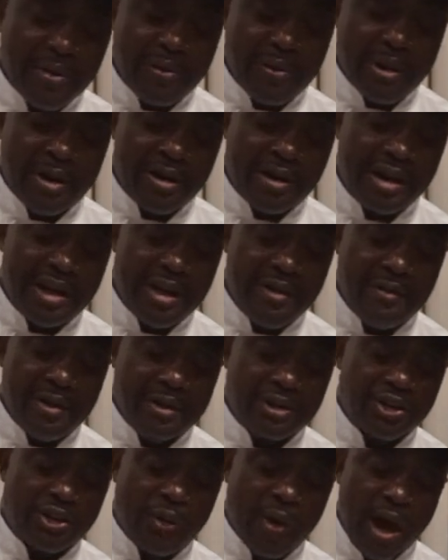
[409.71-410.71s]
We're going to give it
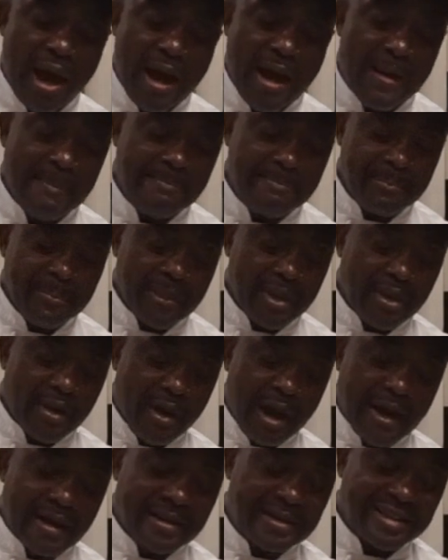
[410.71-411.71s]
a try. Oh,
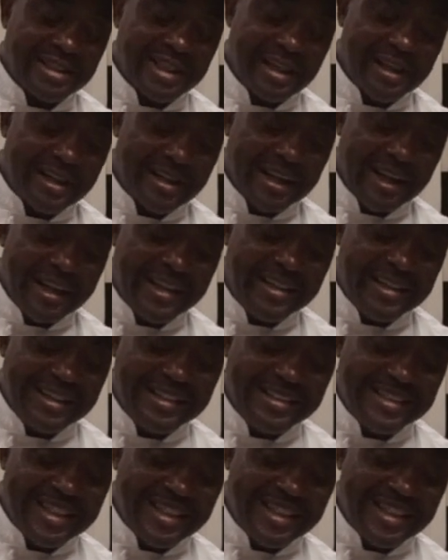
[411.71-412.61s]
I can see the onions